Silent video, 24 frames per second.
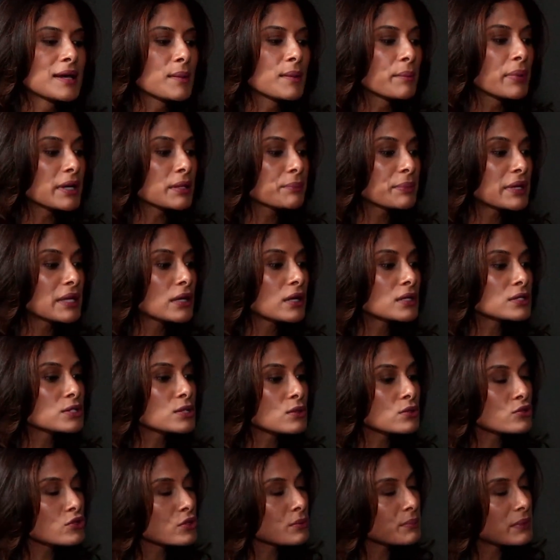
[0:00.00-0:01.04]
But being on
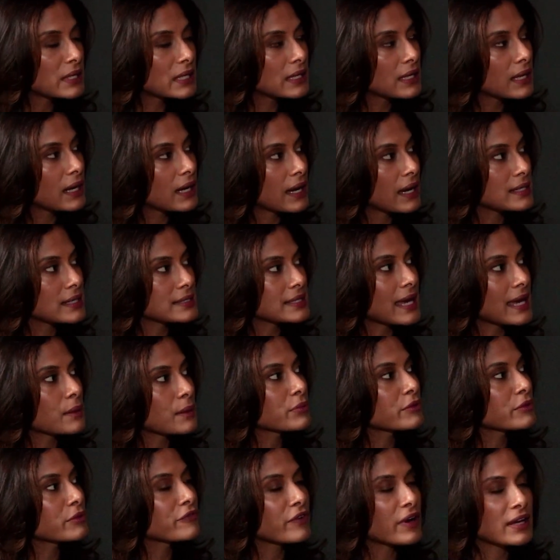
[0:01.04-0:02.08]
social media has
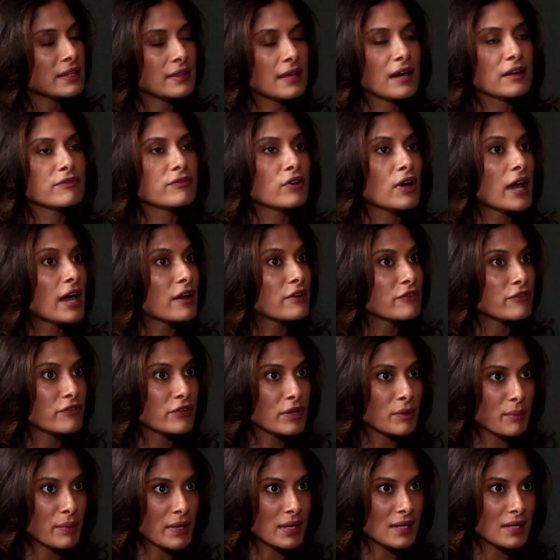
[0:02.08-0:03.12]
amplified that for
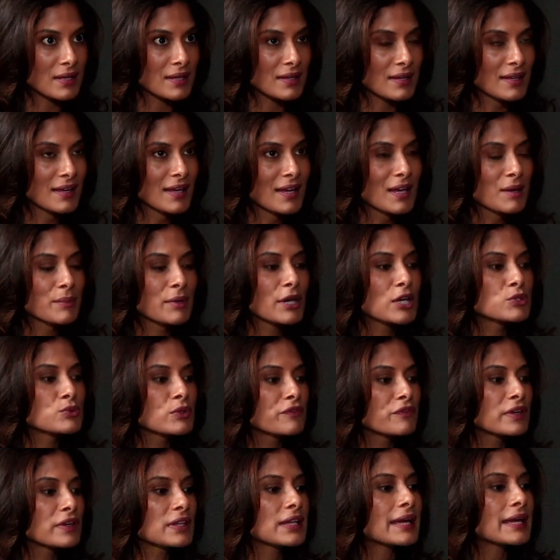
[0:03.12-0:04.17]
everybody because
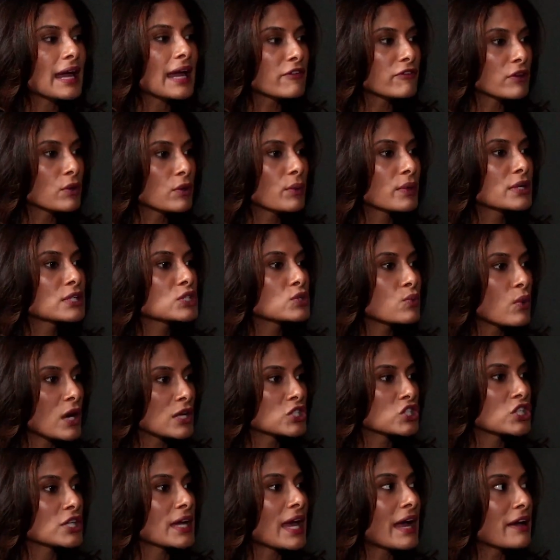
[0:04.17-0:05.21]
we feel like everyone is
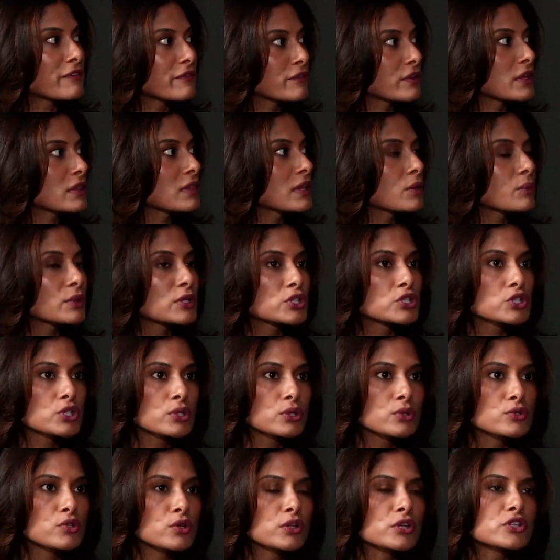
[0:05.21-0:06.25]
watching everything we
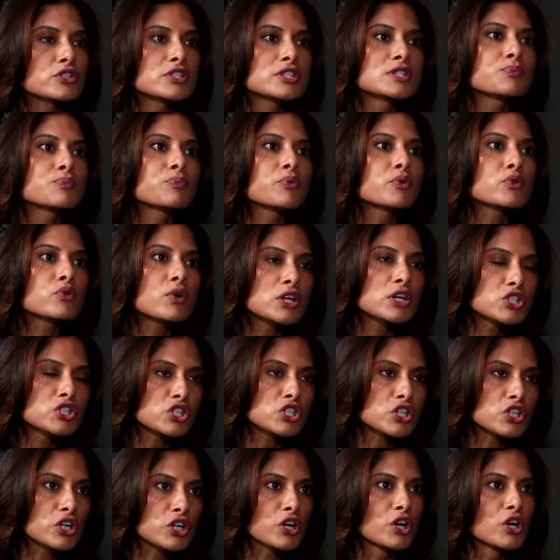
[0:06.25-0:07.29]
do. So there's this
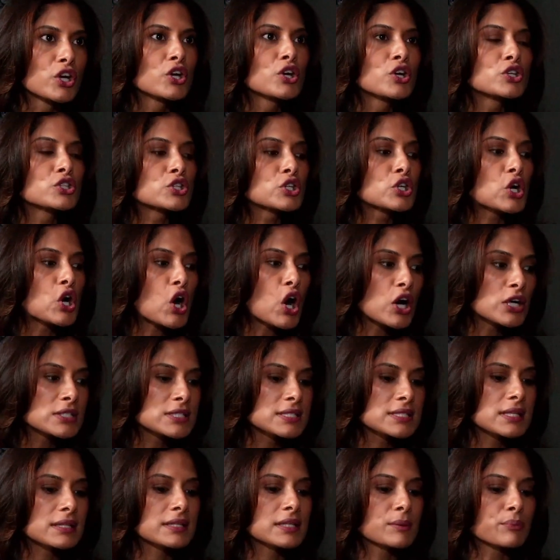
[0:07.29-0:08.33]
pressure to
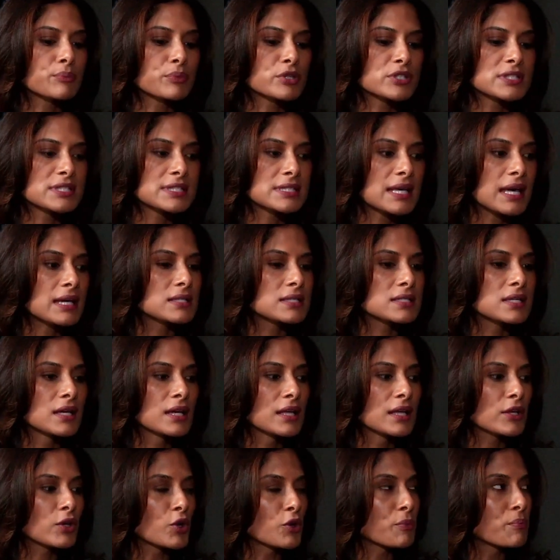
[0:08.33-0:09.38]
constantly present
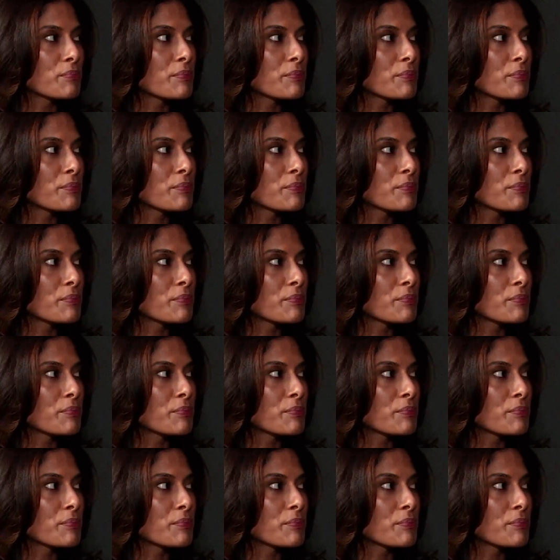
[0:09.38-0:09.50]
your